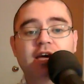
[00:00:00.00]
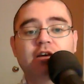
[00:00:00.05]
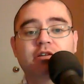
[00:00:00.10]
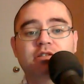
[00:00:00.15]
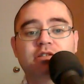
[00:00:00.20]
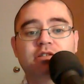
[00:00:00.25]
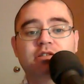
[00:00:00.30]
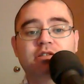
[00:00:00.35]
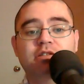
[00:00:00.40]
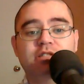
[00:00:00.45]

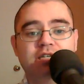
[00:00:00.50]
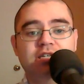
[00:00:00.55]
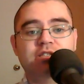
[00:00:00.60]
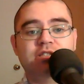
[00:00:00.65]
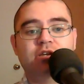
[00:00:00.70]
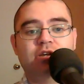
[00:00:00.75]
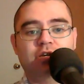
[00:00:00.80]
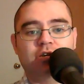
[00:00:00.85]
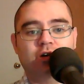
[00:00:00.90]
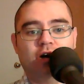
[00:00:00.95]
else is going
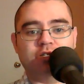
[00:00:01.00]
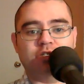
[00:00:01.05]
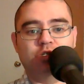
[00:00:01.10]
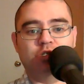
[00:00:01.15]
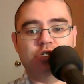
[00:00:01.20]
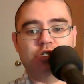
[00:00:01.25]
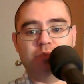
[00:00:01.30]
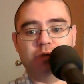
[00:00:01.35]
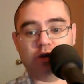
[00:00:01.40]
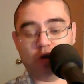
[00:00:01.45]
to cost you
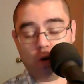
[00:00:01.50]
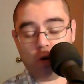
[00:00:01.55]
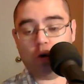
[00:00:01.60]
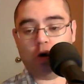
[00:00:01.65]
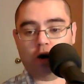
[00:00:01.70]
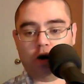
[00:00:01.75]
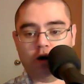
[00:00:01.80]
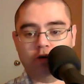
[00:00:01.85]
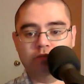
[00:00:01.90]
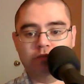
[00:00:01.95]
shipping,
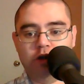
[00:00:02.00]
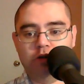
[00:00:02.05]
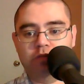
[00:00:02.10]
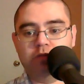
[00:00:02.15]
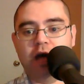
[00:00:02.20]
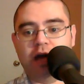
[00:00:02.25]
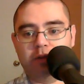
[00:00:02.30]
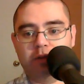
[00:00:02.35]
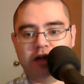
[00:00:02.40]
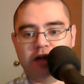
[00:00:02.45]
or you'd
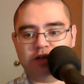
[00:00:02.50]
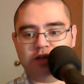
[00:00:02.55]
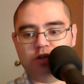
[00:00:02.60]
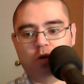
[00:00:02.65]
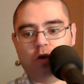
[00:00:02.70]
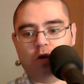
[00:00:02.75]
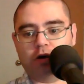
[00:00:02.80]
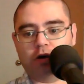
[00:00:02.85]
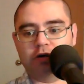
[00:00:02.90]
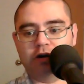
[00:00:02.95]
get them at a
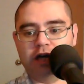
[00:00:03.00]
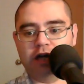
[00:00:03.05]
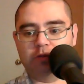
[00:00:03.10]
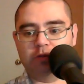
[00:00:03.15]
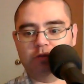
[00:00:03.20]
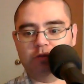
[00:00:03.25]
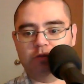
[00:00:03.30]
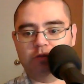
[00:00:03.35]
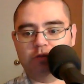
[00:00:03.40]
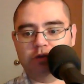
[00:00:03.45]
store
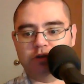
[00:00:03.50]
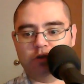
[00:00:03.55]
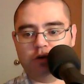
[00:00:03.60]
and return them.